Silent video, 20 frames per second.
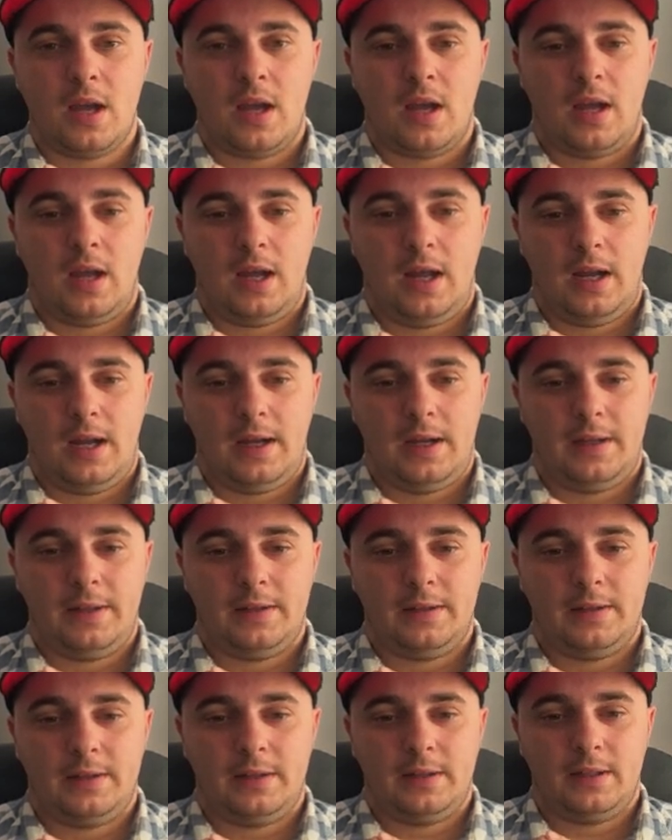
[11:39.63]

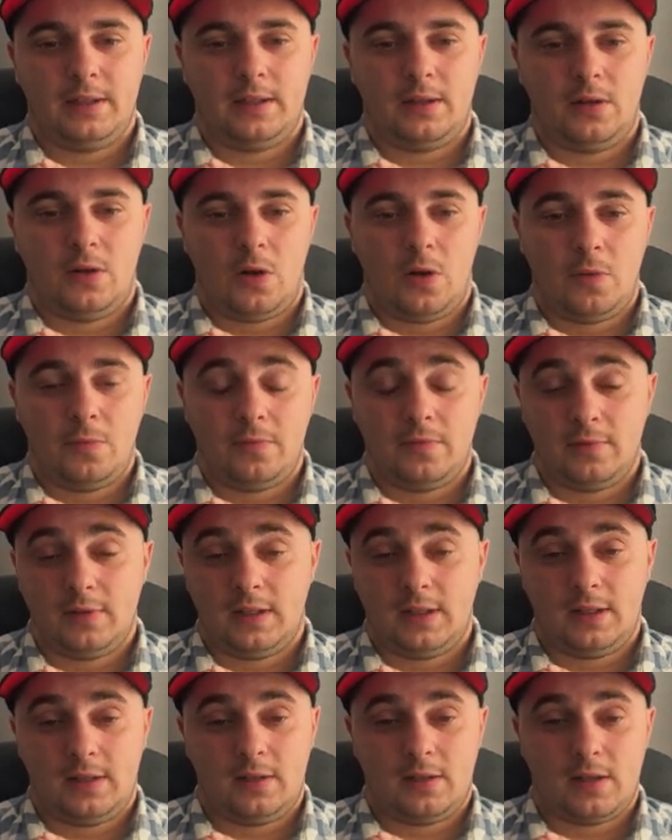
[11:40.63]
and
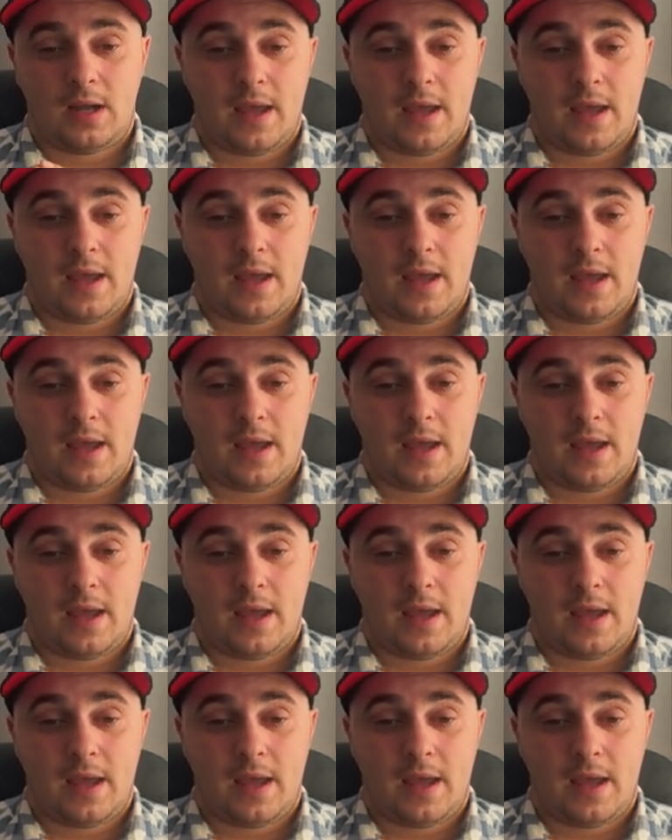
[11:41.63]
hopefully,